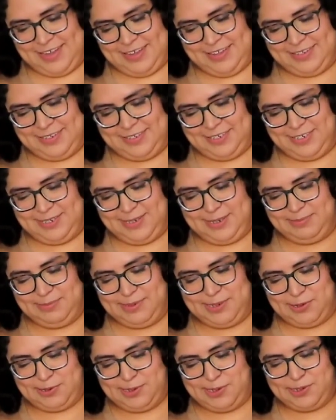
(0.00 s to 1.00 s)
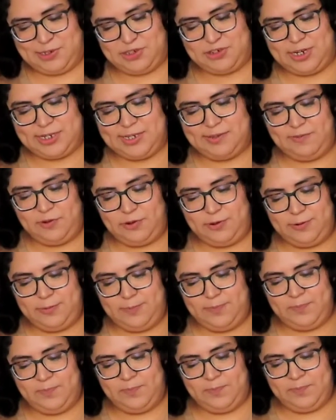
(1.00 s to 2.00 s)
just seems so
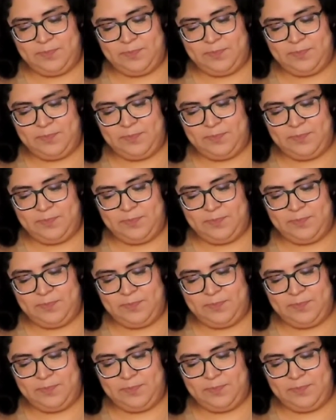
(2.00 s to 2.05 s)
stressful,